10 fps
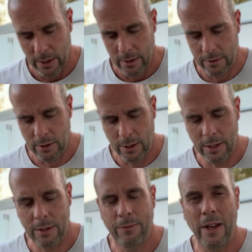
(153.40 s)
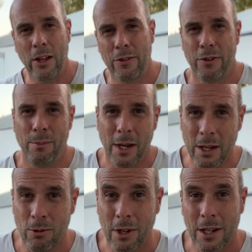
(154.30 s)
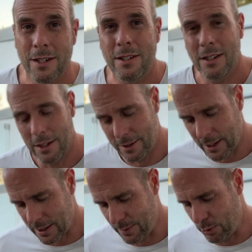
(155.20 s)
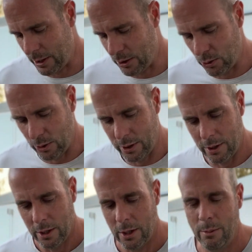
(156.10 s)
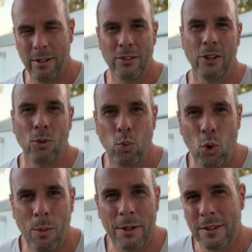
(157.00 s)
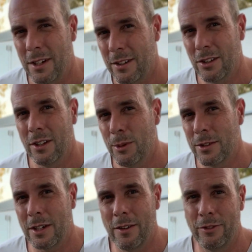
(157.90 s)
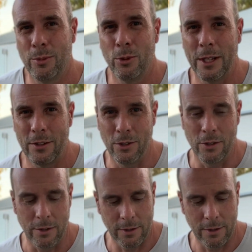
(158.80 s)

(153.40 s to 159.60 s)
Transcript: So I think value for money wise, it's actually pretty good, but it's not the warmest and it's not the most comfortable wetsuit.